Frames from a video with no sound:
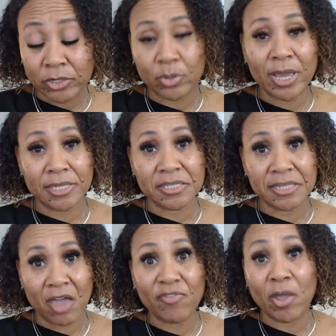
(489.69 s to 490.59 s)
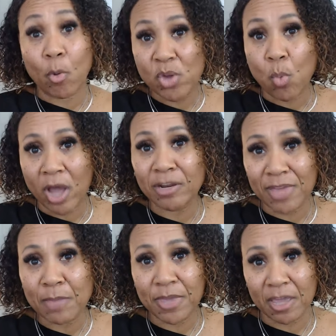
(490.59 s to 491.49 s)
okay, Steph, like, we want to
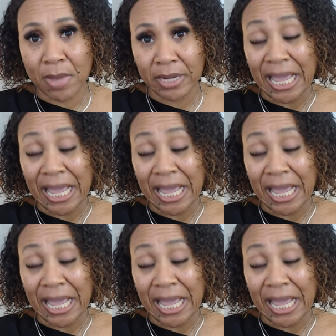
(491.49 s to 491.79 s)
make big money.